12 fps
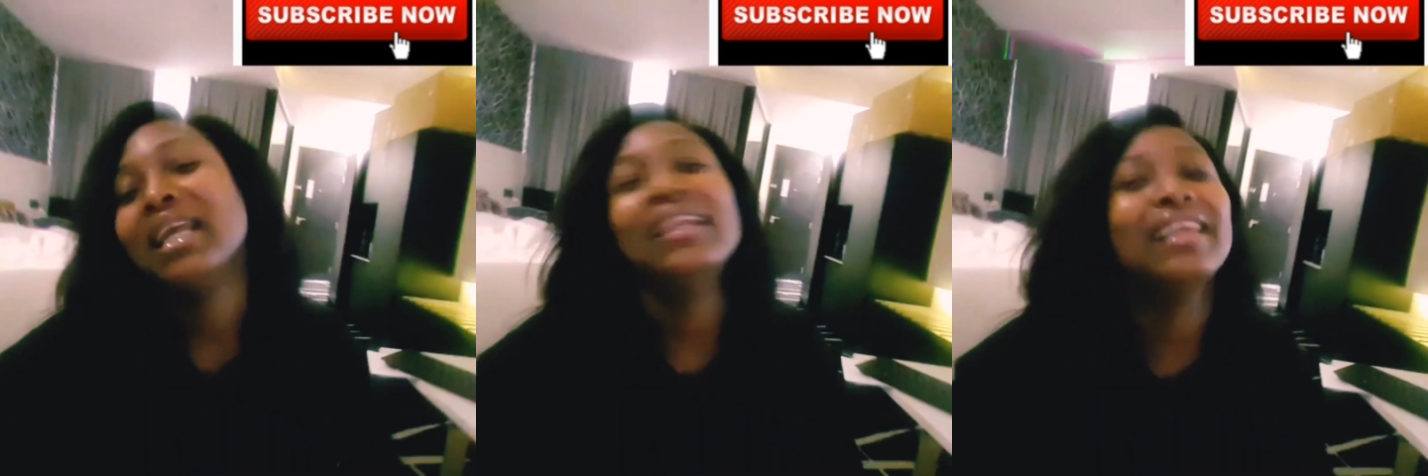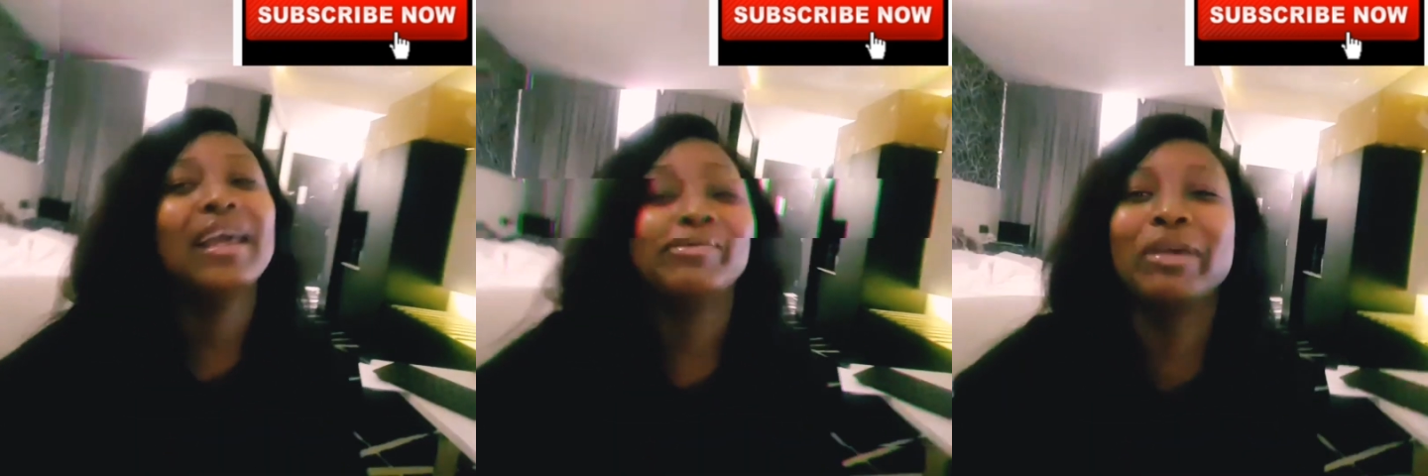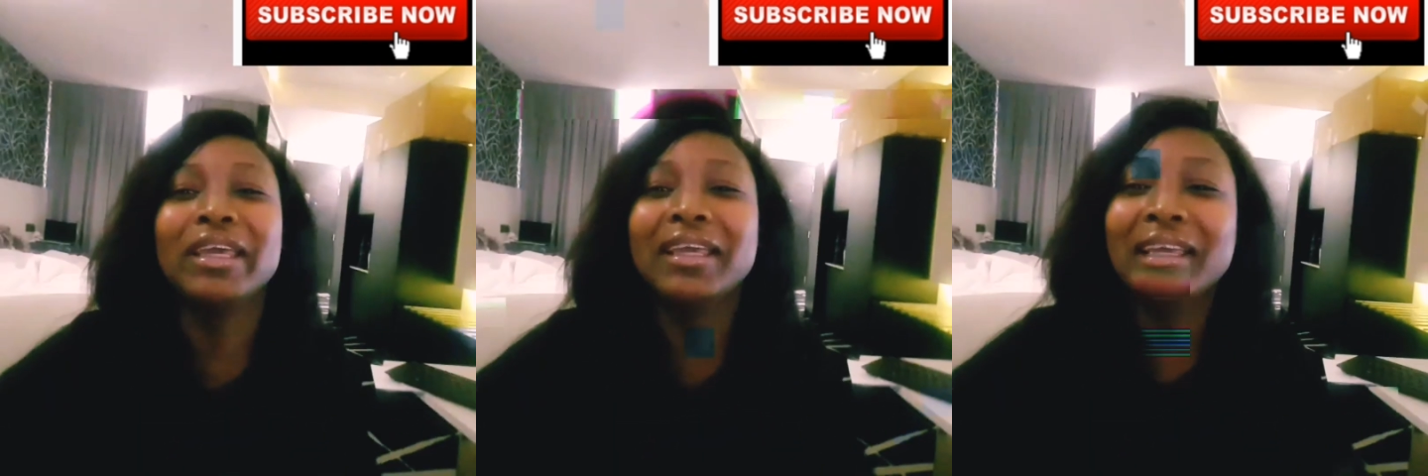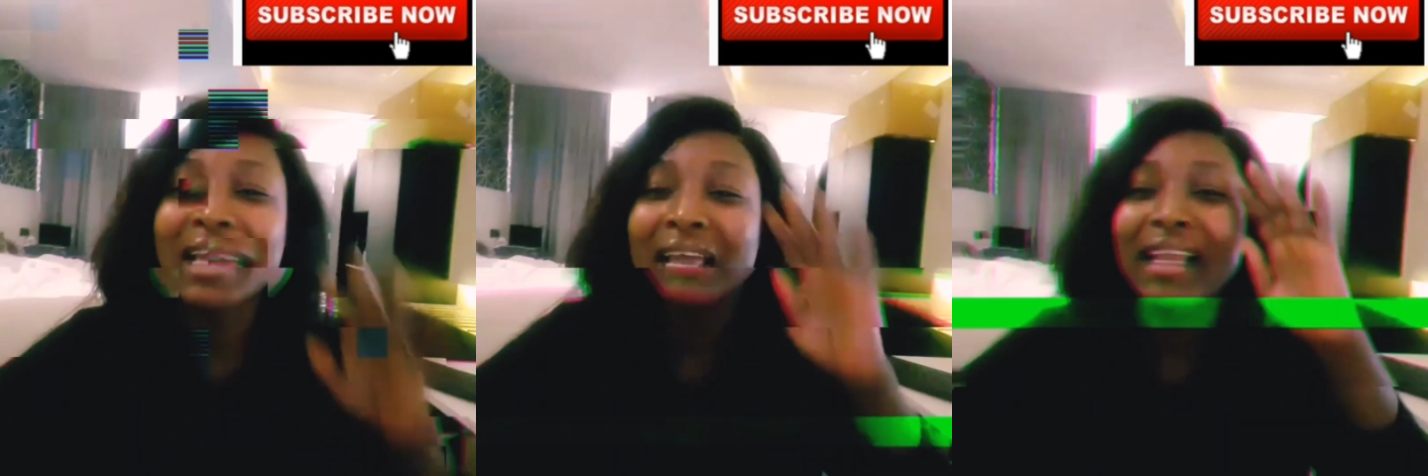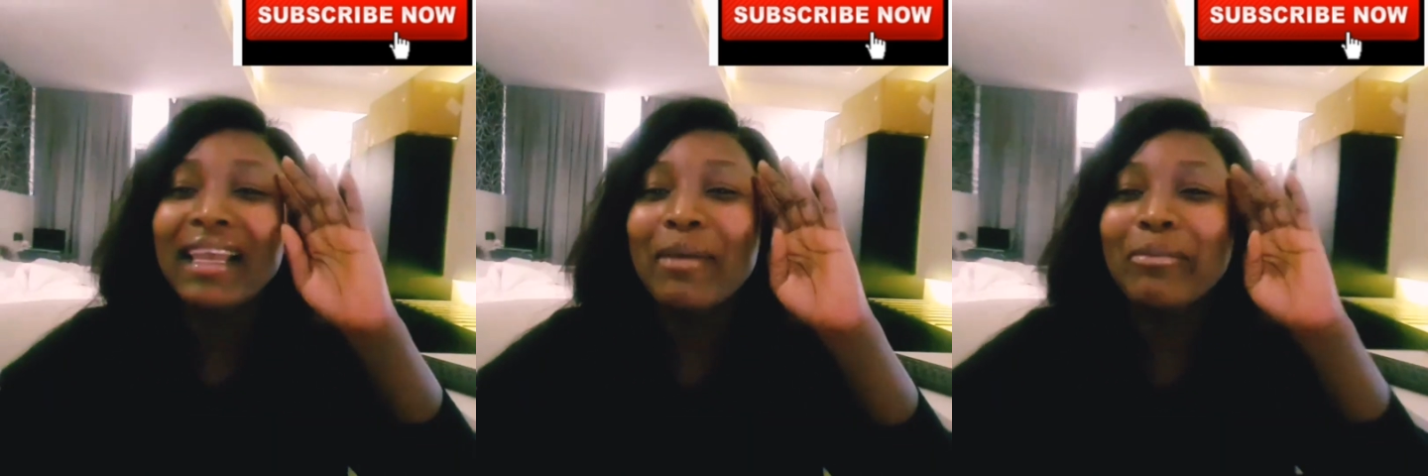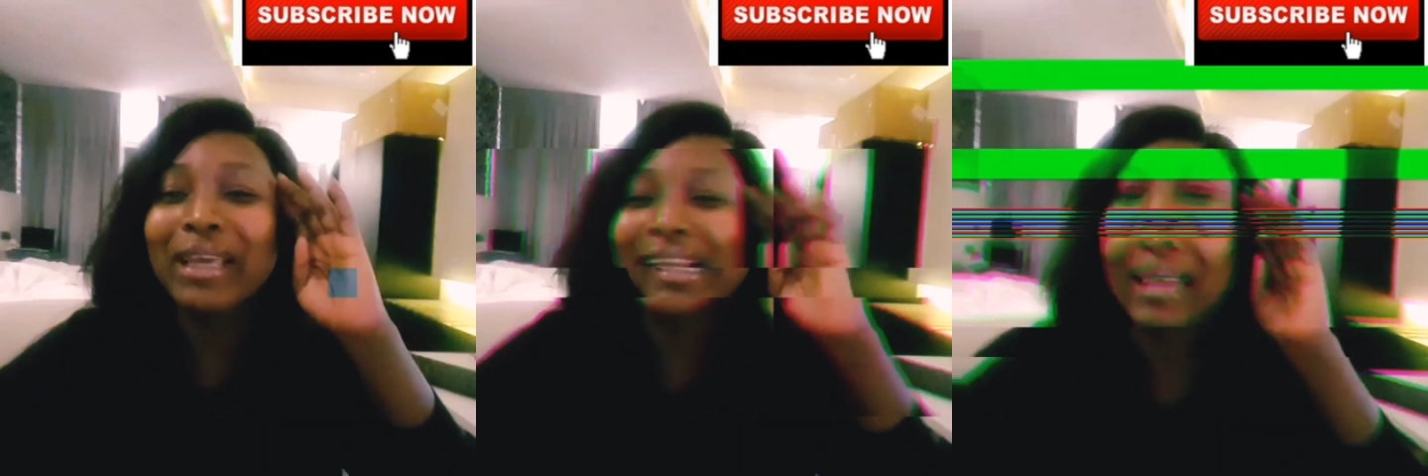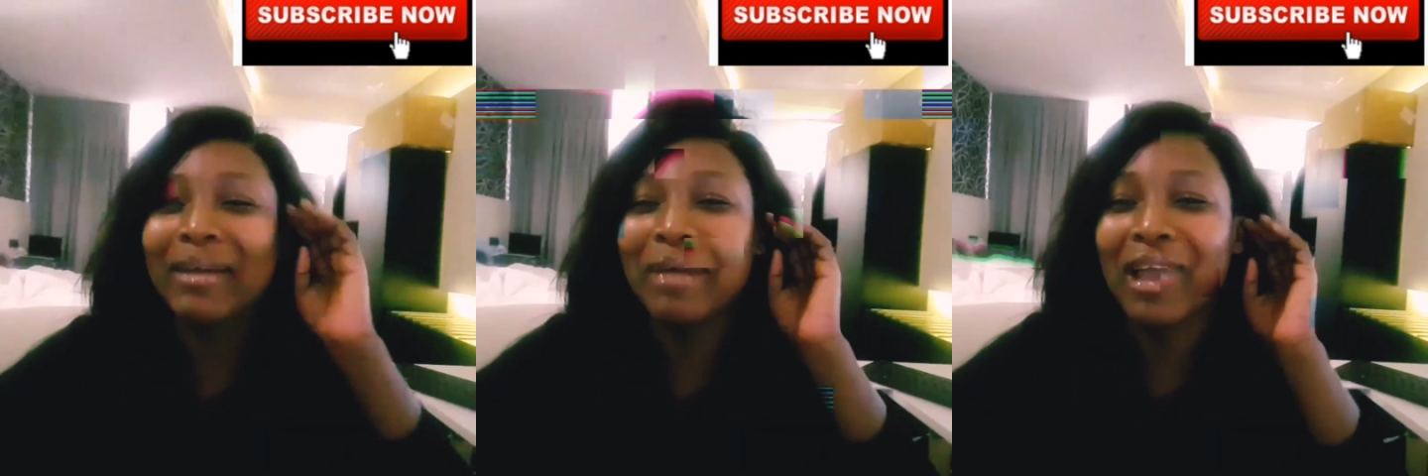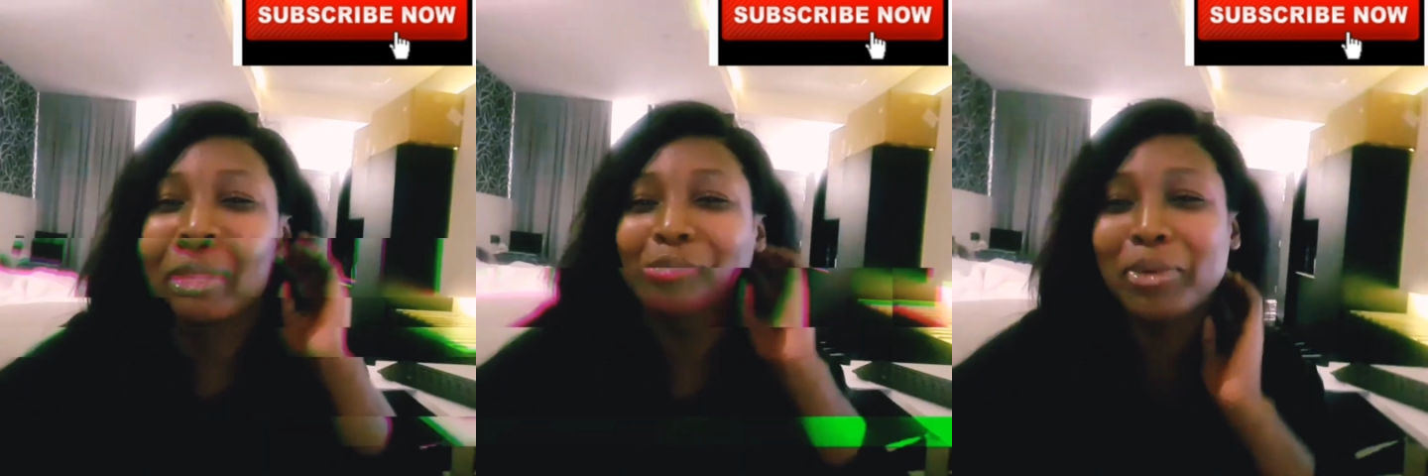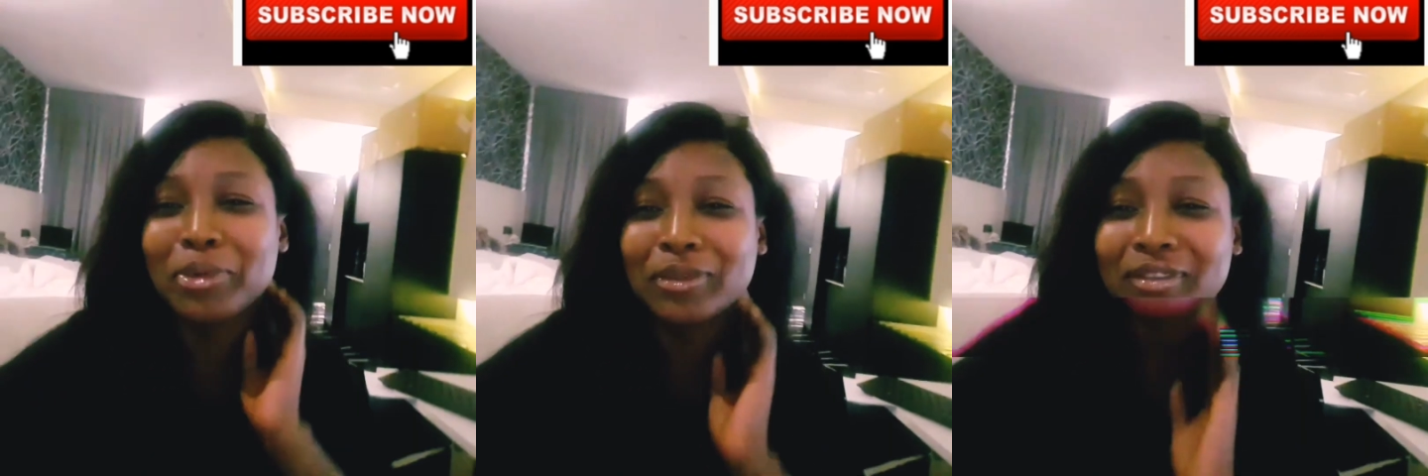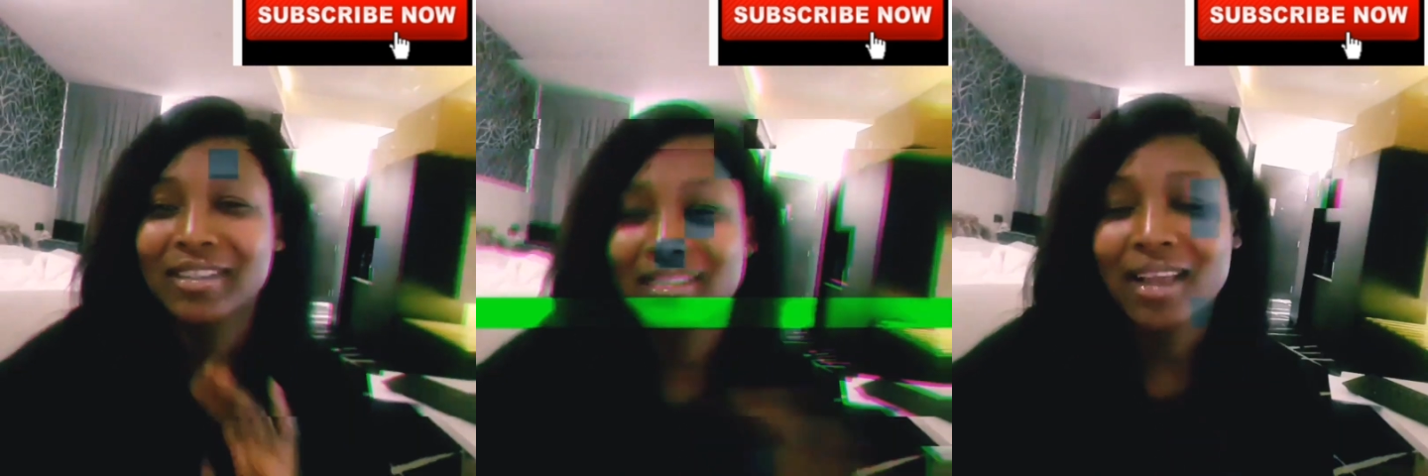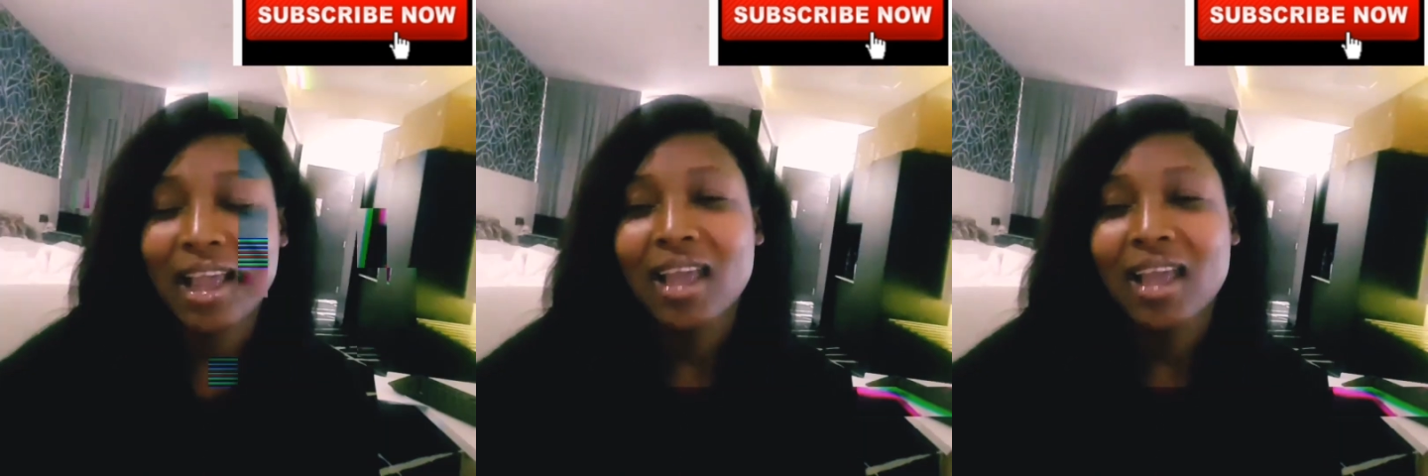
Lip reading: let me clear my throat.